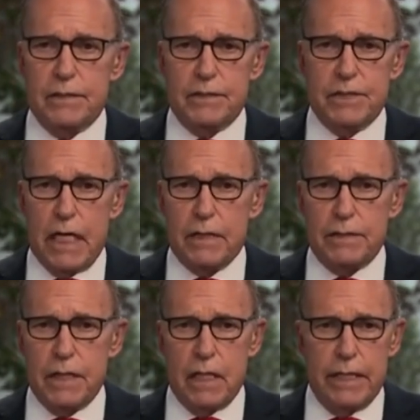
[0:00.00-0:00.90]
the
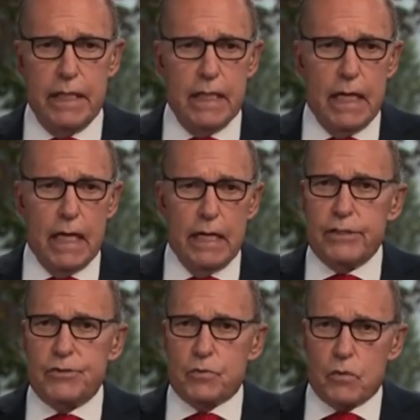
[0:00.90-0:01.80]
secretary
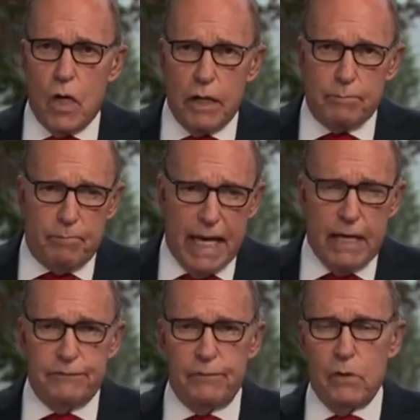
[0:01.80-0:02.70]
is wrong,
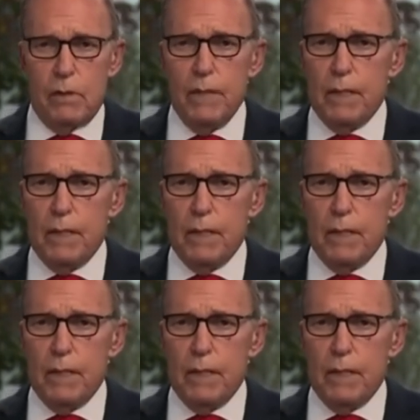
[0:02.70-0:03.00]
bad form.